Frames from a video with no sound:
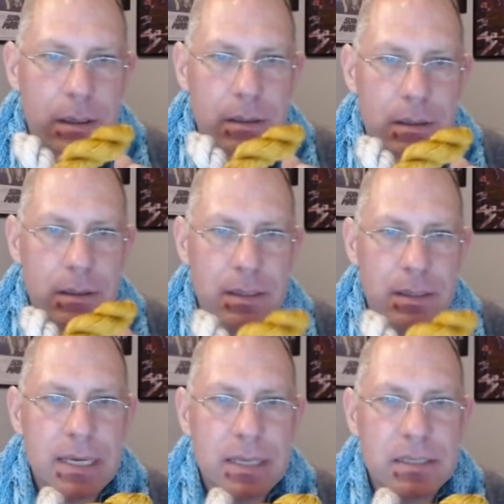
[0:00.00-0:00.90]

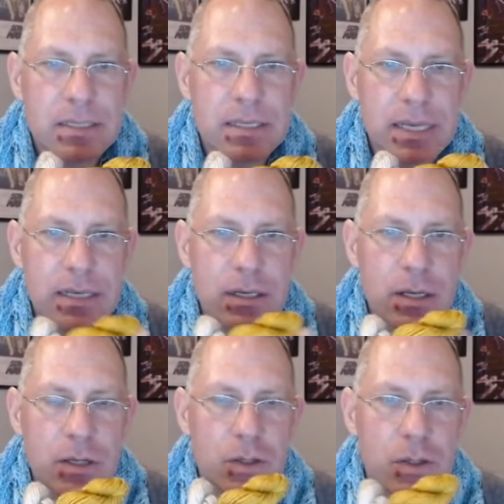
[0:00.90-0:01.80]
these
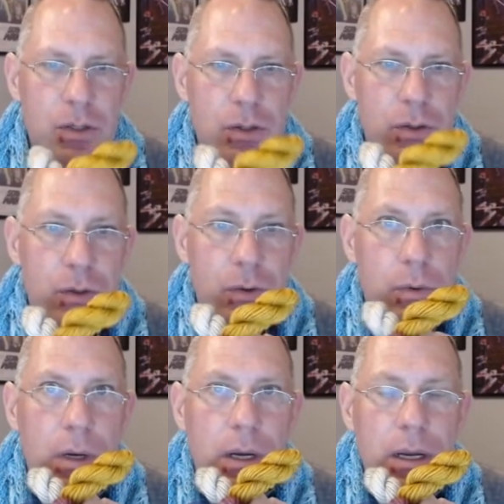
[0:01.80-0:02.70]
into,
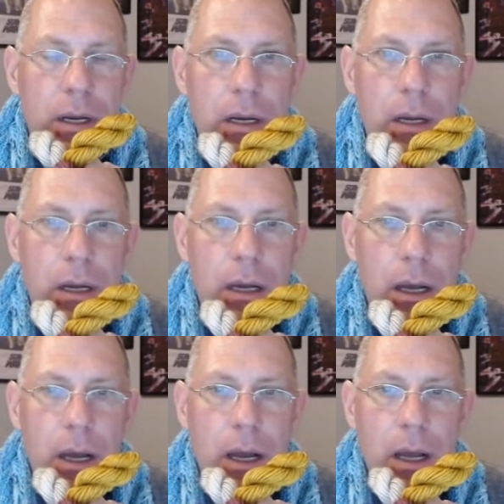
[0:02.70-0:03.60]

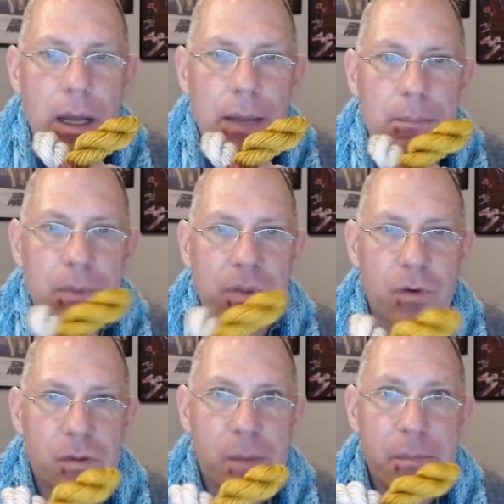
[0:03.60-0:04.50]
uh, and throw
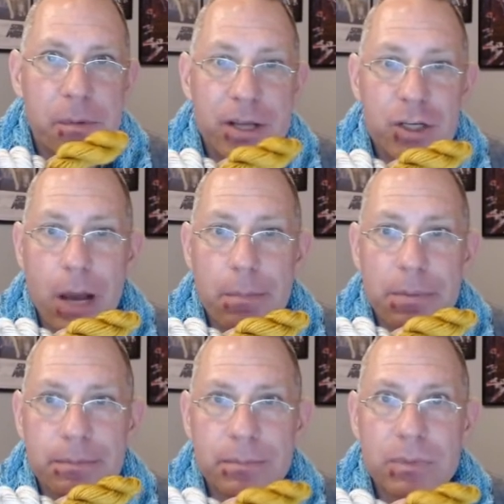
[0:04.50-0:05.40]
them up in my shop
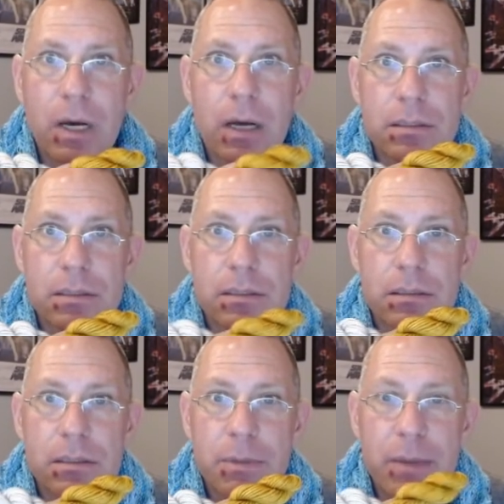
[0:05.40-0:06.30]
on
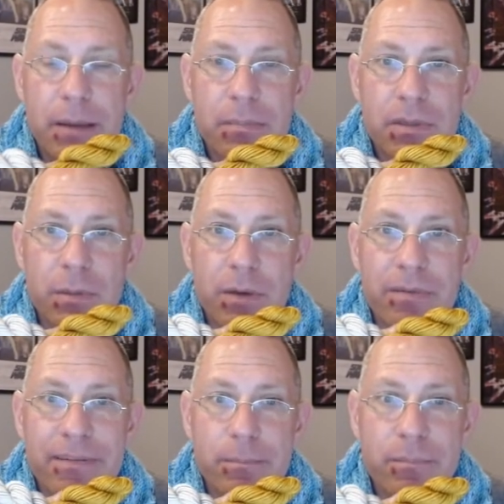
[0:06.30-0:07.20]
some of the, my, some of
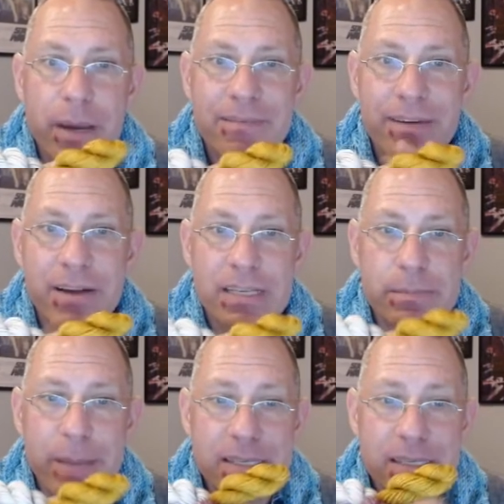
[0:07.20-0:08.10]
my various
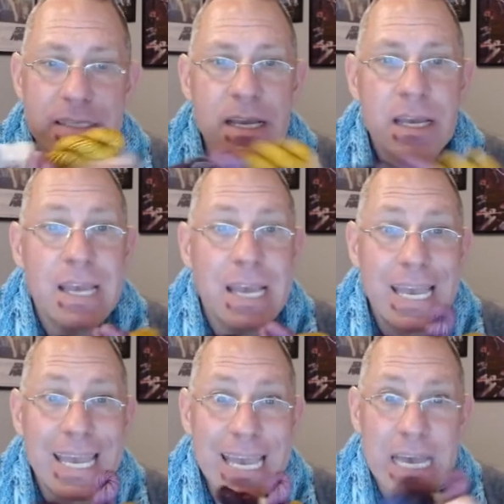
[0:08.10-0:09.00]
bases.
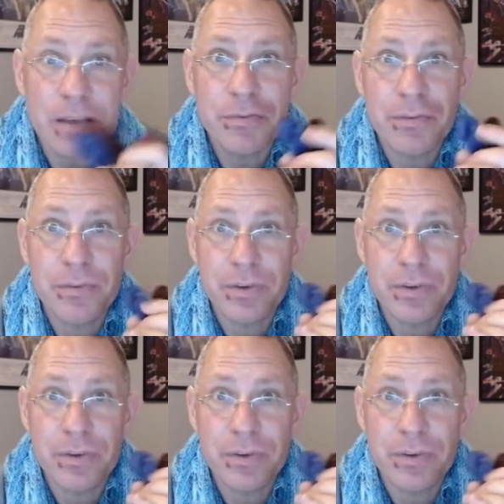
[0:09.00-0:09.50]
If